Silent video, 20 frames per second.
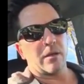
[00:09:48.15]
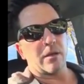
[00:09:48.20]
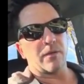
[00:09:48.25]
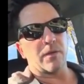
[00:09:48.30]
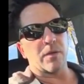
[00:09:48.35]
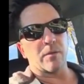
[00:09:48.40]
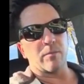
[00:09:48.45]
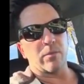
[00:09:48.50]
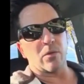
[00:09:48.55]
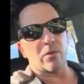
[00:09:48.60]

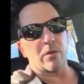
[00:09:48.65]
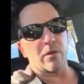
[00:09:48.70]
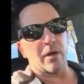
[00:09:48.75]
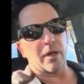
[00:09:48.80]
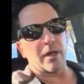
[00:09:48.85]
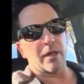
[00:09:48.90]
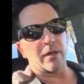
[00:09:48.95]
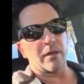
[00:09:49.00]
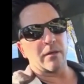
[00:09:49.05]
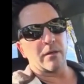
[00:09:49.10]
If you're
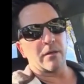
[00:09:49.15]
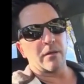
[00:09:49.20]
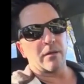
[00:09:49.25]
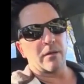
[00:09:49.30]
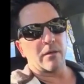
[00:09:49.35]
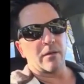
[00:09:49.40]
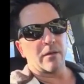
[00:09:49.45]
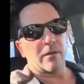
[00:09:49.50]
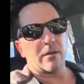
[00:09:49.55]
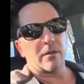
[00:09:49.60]
boring
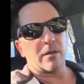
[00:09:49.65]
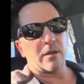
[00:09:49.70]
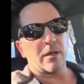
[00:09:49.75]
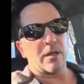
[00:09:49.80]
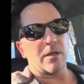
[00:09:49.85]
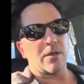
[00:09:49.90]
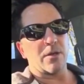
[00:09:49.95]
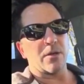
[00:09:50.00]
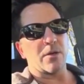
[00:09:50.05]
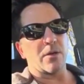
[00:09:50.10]

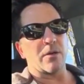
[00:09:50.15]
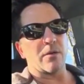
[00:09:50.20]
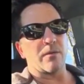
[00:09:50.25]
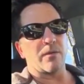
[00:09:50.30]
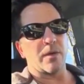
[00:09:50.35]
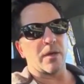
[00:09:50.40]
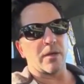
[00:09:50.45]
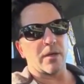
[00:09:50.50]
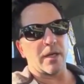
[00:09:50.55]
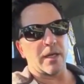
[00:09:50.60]
and you're
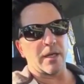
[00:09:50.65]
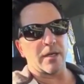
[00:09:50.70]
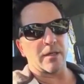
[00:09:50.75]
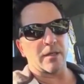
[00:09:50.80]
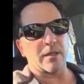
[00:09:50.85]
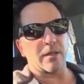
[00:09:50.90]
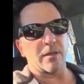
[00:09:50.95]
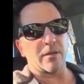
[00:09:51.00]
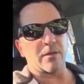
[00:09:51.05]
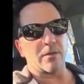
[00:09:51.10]
very
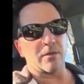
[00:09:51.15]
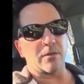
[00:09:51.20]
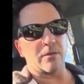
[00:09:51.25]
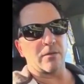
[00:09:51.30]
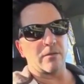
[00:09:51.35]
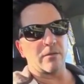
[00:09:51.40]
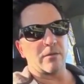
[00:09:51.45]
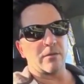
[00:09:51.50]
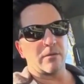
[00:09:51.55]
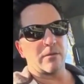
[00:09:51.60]
analytical,
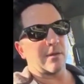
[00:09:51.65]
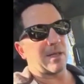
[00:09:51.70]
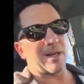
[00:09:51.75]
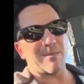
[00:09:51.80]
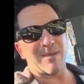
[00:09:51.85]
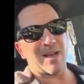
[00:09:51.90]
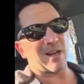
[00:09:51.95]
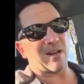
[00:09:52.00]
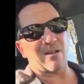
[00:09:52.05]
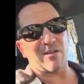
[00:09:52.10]

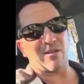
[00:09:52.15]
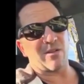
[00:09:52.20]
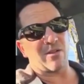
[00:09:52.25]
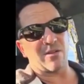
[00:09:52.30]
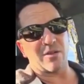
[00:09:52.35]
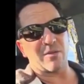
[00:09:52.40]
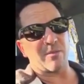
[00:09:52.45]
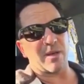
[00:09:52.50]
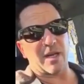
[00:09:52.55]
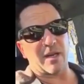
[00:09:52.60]
I'm not going to
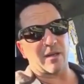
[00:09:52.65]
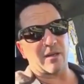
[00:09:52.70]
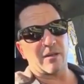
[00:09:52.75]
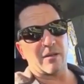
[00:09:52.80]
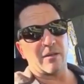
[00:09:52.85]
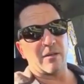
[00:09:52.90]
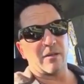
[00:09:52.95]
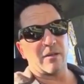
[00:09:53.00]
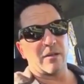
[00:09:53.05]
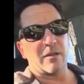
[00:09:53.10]
call you back.
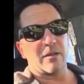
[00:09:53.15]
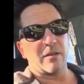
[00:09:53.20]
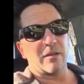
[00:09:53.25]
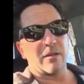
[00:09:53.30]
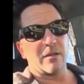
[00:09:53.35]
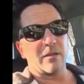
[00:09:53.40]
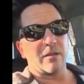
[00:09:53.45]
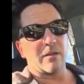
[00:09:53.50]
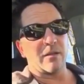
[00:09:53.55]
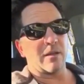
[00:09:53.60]

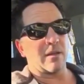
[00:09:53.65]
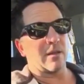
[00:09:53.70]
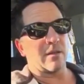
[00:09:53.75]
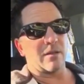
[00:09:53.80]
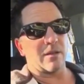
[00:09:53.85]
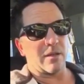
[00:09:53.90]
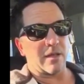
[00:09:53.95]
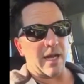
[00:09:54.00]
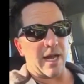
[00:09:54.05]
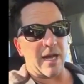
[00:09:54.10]

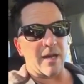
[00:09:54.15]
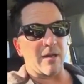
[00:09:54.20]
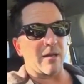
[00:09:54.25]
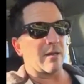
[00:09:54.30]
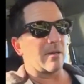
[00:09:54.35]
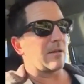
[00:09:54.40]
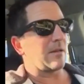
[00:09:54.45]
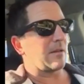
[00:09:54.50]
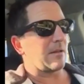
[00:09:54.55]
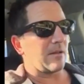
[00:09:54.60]
You
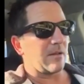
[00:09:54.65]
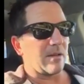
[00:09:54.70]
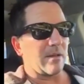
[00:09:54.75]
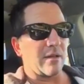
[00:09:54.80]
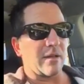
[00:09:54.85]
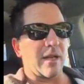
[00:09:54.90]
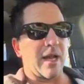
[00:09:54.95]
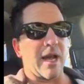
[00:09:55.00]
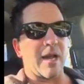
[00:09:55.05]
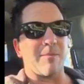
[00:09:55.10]

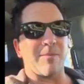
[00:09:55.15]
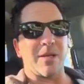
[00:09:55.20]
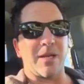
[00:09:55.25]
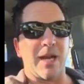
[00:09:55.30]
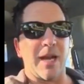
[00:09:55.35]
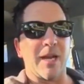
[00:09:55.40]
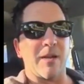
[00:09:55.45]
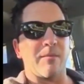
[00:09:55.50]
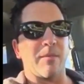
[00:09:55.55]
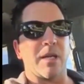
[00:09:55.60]
gotta
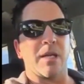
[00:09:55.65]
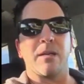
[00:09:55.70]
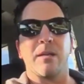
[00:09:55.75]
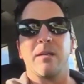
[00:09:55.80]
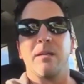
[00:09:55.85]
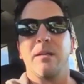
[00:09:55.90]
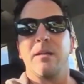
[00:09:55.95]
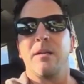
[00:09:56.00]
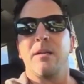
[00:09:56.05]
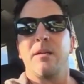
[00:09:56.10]
be
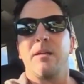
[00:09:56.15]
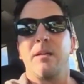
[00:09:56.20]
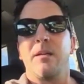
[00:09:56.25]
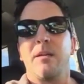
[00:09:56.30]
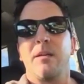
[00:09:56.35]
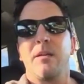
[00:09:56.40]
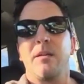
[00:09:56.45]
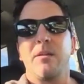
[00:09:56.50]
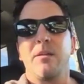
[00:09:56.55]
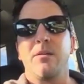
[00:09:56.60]
animated.
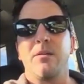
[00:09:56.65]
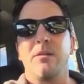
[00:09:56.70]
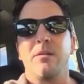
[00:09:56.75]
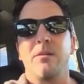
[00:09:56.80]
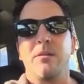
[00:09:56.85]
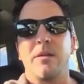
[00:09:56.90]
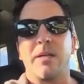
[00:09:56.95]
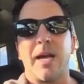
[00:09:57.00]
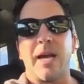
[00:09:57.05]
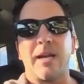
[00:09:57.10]

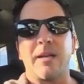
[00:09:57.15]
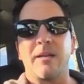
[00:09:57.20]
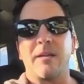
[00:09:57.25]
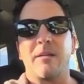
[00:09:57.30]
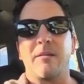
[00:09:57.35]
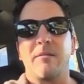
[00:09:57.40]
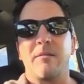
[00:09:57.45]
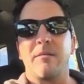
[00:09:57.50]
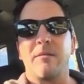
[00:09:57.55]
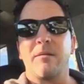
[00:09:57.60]
You
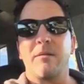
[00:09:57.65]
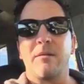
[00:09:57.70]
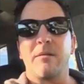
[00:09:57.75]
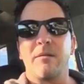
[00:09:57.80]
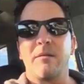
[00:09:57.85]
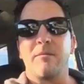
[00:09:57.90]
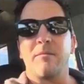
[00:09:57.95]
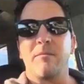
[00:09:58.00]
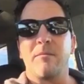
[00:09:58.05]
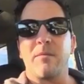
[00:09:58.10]
gotta
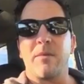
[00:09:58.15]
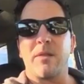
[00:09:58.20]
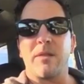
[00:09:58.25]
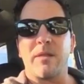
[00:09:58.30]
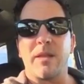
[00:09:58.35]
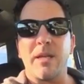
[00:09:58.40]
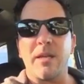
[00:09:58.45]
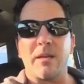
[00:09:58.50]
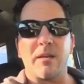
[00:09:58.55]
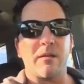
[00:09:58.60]

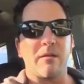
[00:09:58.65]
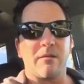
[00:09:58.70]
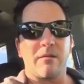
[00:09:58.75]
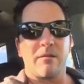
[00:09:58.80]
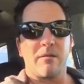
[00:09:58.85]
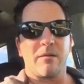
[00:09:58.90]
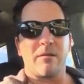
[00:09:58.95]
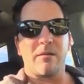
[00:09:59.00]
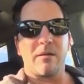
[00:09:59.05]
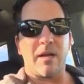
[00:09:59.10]
think
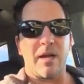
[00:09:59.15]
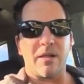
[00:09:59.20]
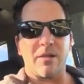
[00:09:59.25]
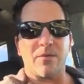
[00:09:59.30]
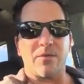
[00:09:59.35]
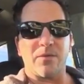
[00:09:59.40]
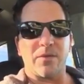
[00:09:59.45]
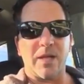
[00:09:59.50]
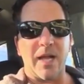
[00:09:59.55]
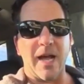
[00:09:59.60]
on
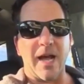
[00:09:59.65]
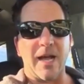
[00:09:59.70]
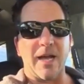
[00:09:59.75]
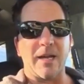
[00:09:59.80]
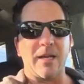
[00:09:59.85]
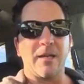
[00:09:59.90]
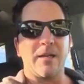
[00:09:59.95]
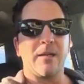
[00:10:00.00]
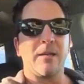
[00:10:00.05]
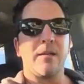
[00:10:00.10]
the
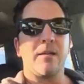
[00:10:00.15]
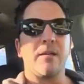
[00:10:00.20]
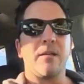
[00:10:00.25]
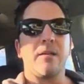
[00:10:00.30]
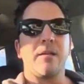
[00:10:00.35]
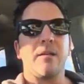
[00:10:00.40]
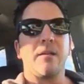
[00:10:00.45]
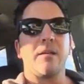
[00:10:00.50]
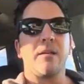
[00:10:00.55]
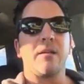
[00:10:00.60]
fly.
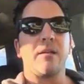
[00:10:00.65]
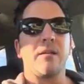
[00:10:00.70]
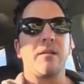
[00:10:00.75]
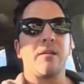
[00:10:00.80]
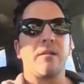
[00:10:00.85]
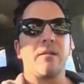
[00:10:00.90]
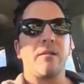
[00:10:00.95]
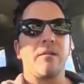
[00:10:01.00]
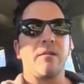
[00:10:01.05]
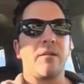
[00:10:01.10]

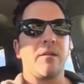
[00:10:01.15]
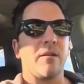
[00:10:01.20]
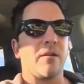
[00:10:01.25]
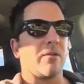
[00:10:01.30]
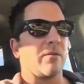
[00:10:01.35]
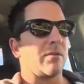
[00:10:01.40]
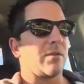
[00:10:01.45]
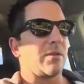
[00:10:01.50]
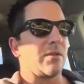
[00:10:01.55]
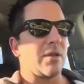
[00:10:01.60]
You
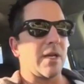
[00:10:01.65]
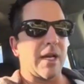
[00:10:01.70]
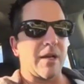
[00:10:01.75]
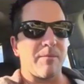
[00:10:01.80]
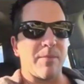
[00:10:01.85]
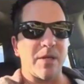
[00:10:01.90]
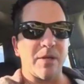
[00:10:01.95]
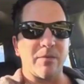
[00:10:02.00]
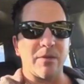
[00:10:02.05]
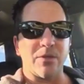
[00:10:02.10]

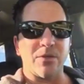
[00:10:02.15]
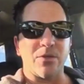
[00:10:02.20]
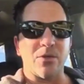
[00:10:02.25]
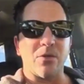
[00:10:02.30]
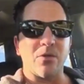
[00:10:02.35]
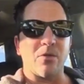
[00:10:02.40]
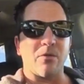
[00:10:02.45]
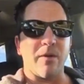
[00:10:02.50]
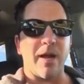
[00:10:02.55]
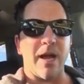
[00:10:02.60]
gotta be able to
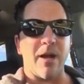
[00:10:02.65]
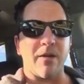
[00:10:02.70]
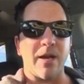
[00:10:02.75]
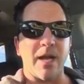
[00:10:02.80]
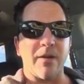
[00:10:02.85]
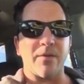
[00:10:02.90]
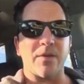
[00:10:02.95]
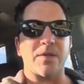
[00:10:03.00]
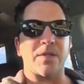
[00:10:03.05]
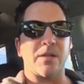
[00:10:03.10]
joke around, have a